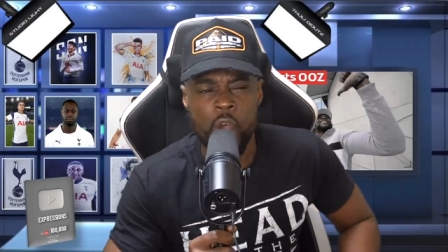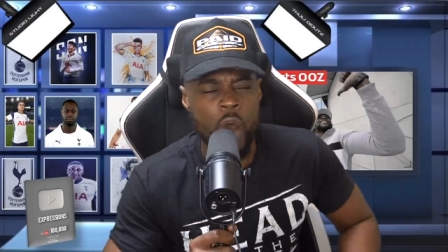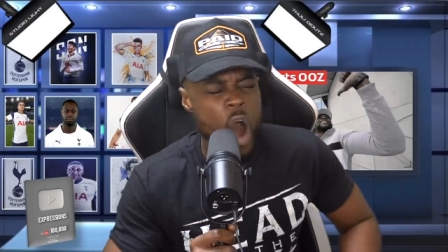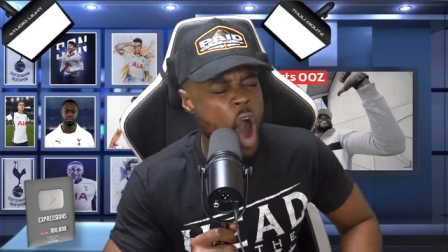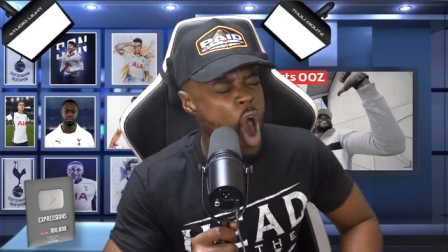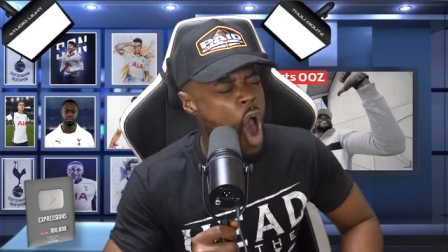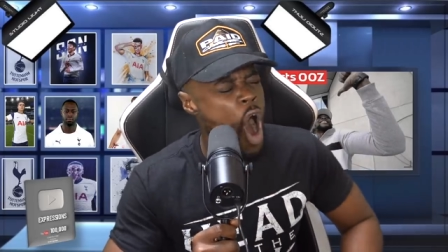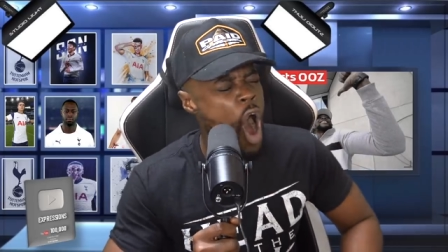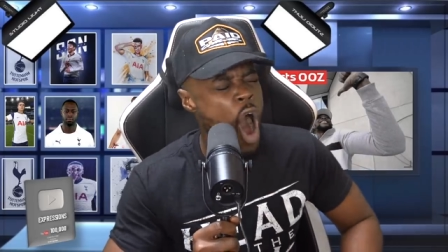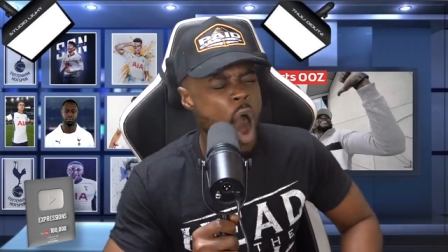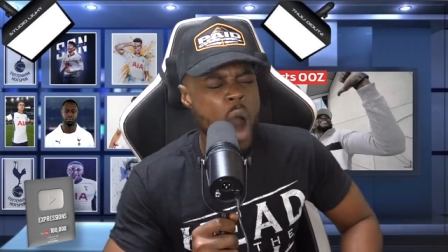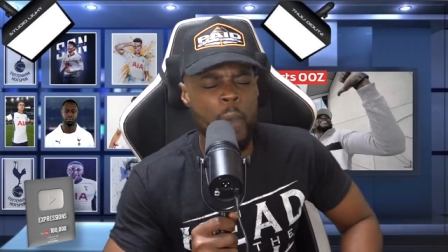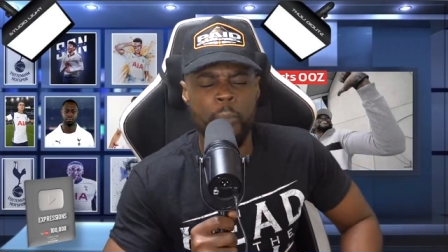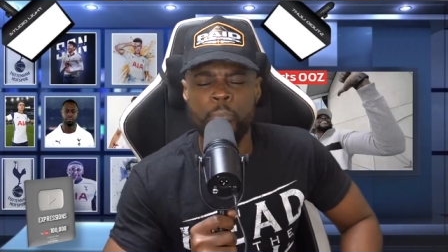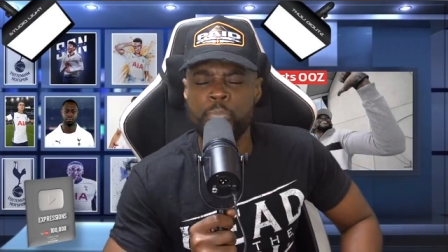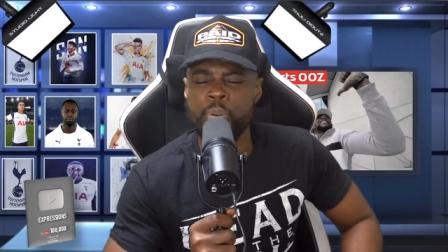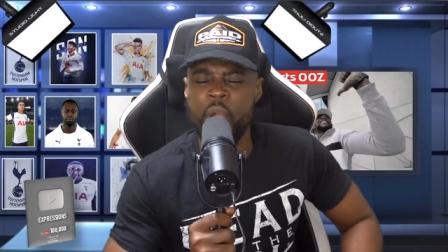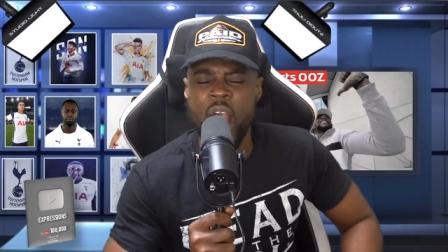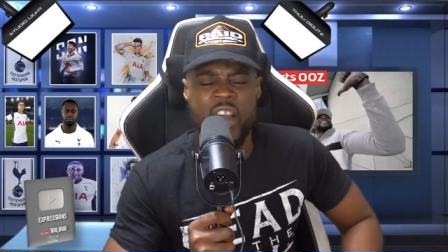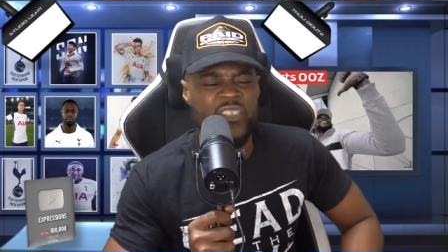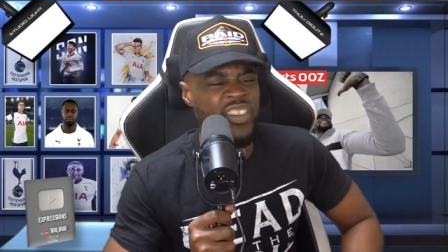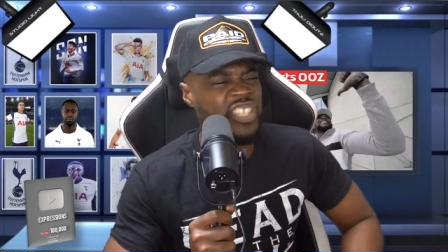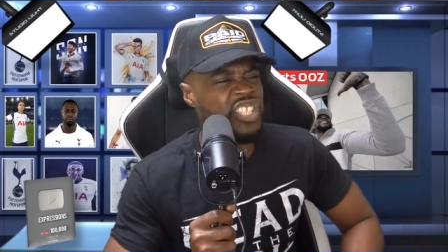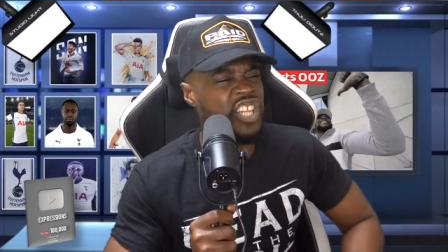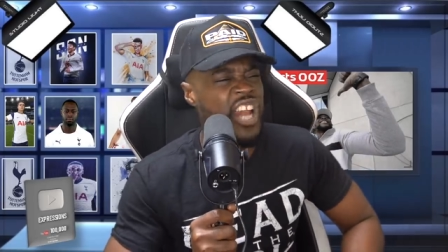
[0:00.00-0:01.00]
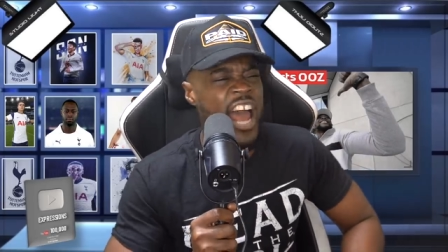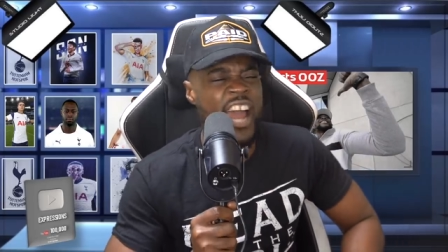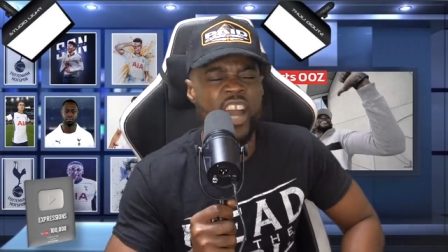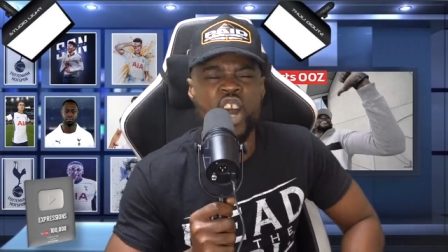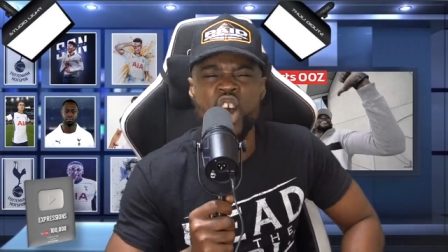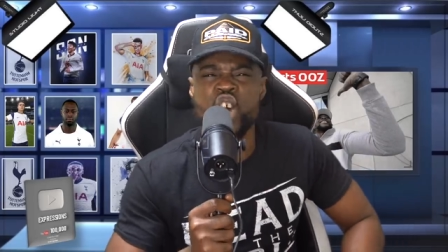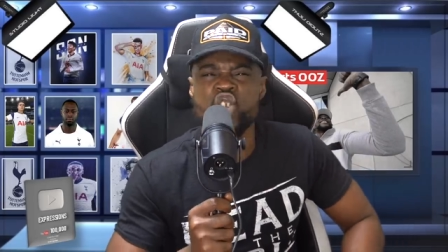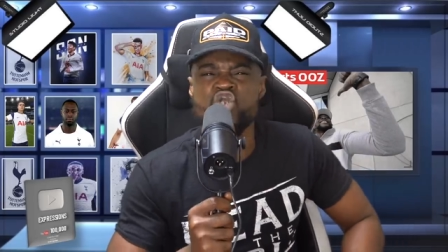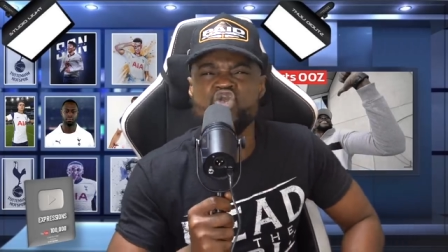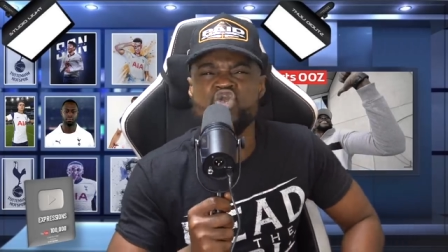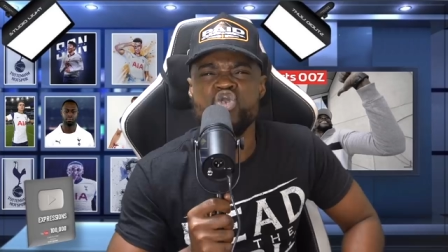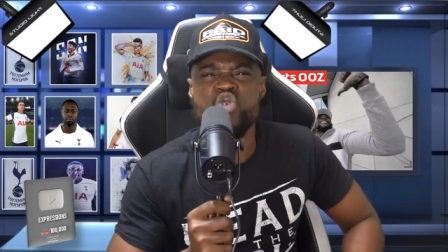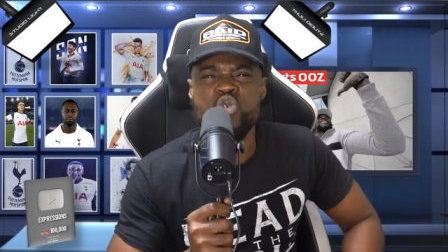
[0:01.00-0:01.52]
Oh, bruv, it's like a
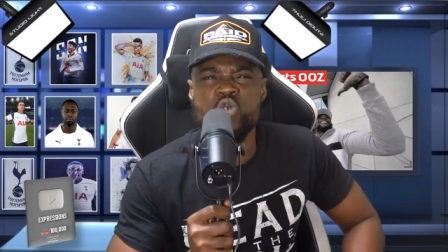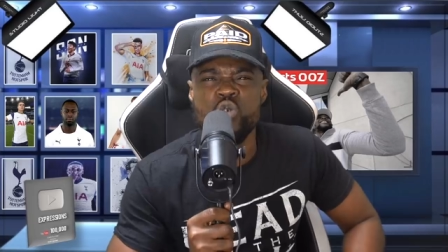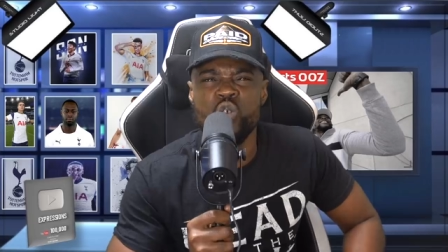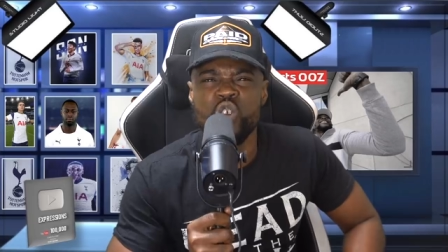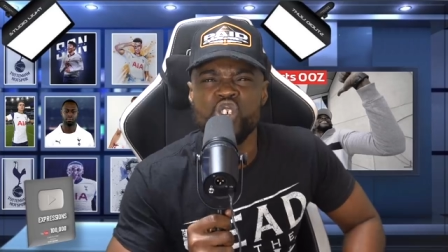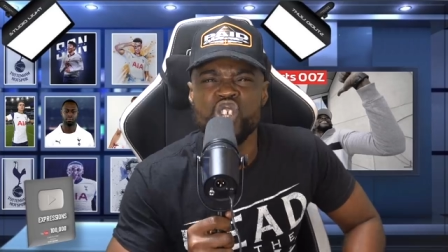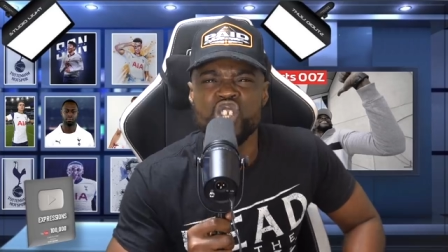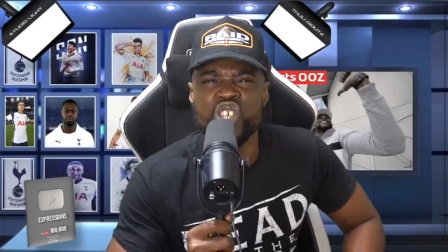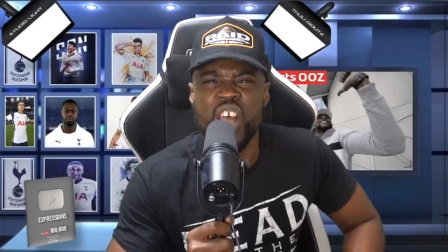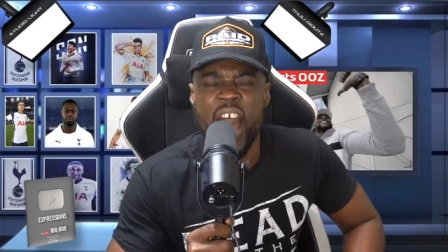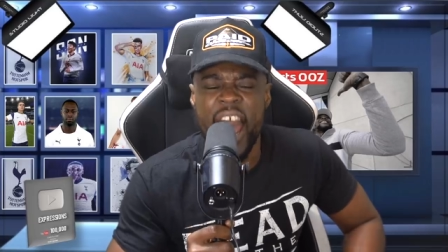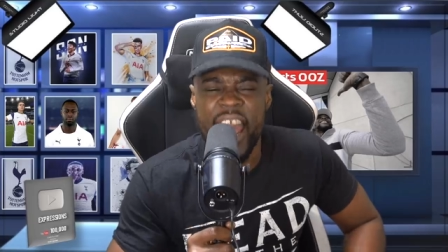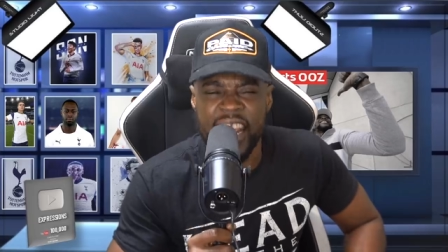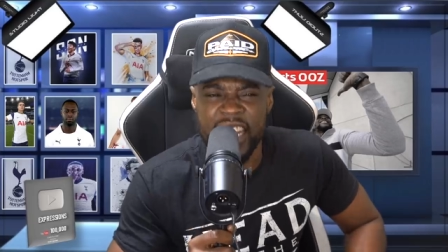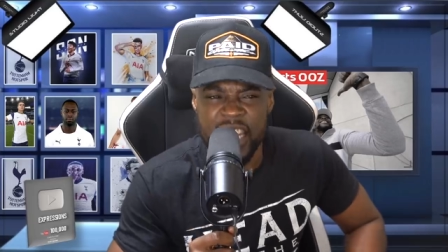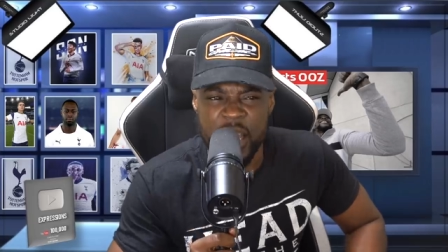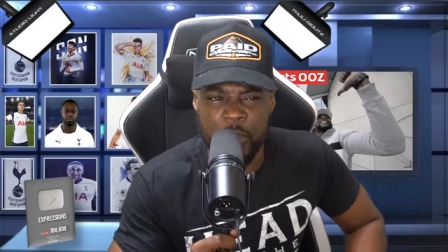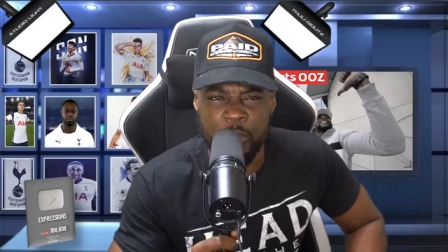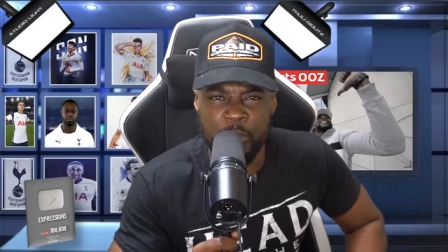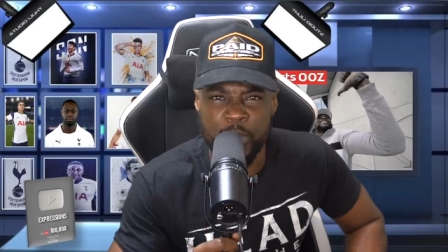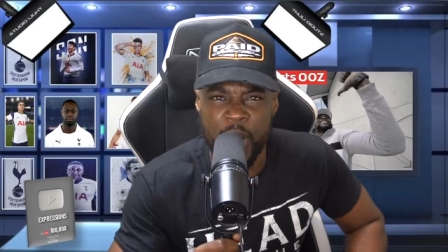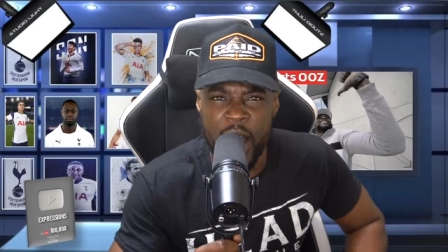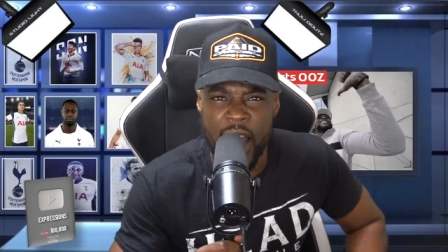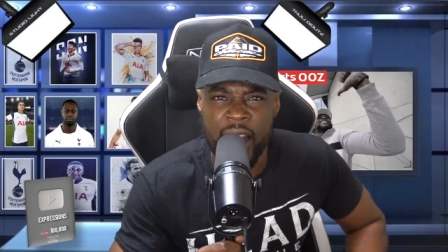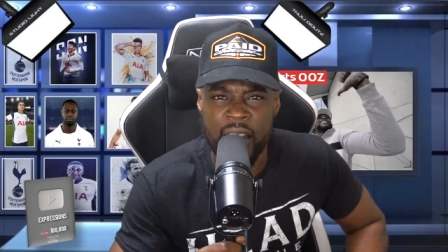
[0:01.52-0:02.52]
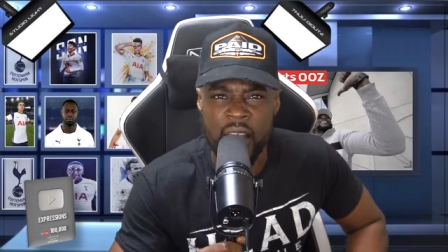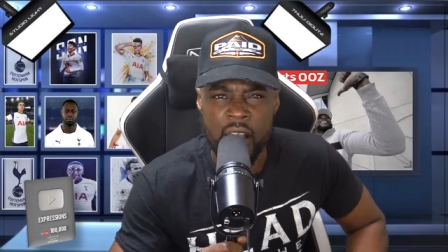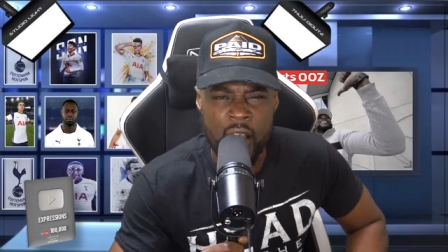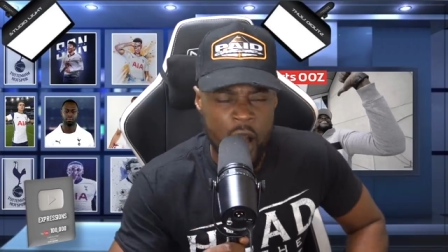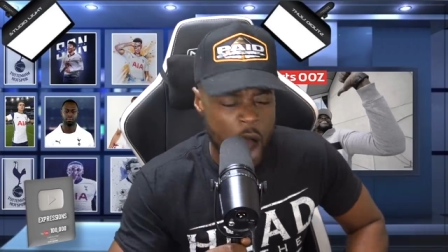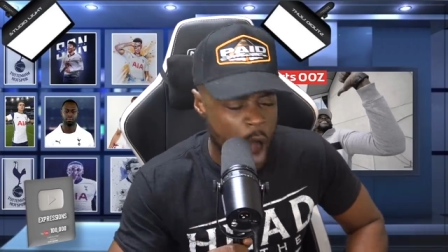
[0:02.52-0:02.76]
new signing, blood.